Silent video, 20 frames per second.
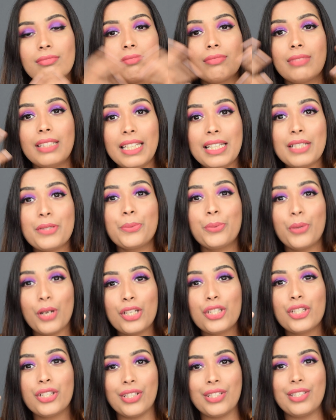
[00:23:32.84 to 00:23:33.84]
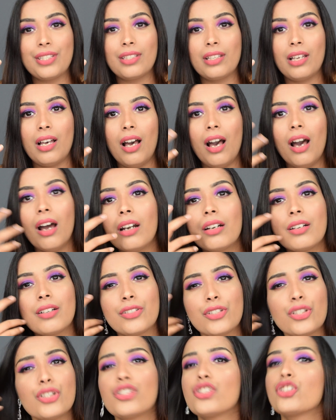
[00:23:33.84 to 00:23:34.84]
these brushes are
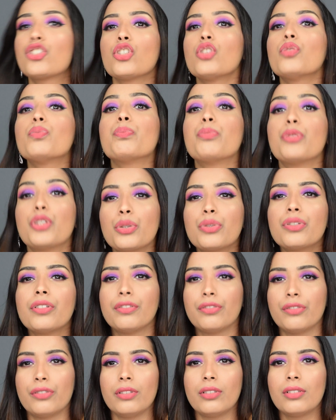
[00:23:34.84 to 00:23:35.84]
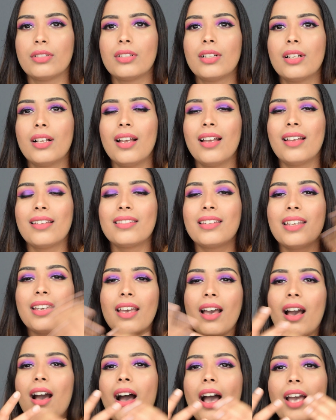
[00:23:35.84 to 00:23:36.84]
just so beautiful.
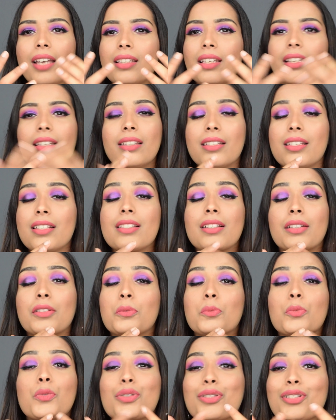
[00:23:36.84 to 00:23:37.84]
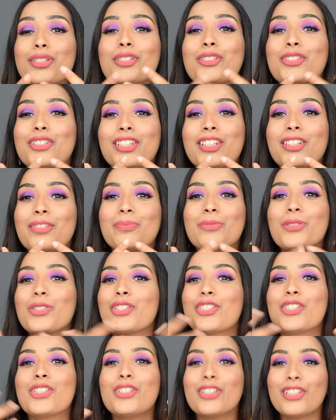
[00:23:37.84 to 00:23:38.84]
I think these are the
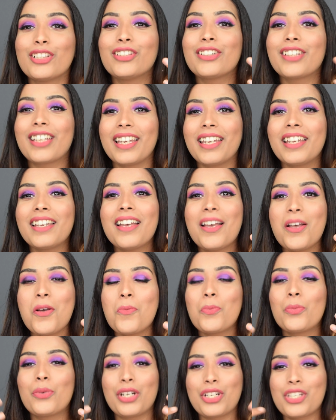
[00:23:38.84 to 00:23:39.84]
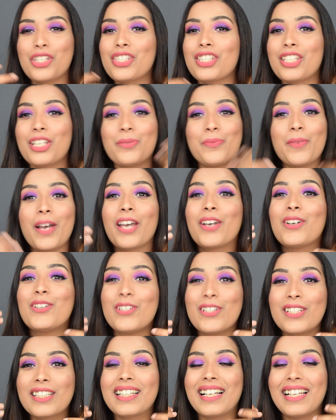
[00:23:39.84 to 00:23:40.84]
most good looking brushes in my
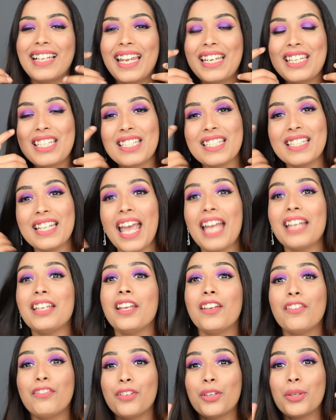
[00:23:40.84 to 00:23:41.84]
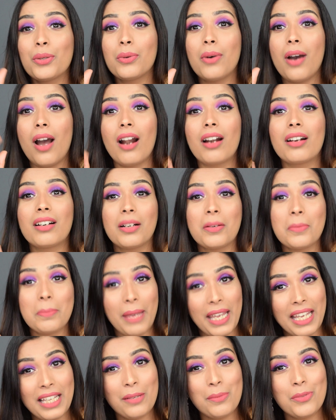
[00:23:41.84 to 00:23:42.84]
whole collection. And if you are a
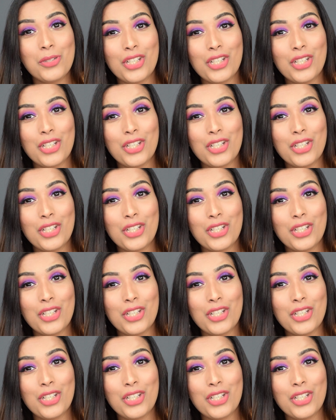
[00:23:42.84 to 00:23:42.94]
makeup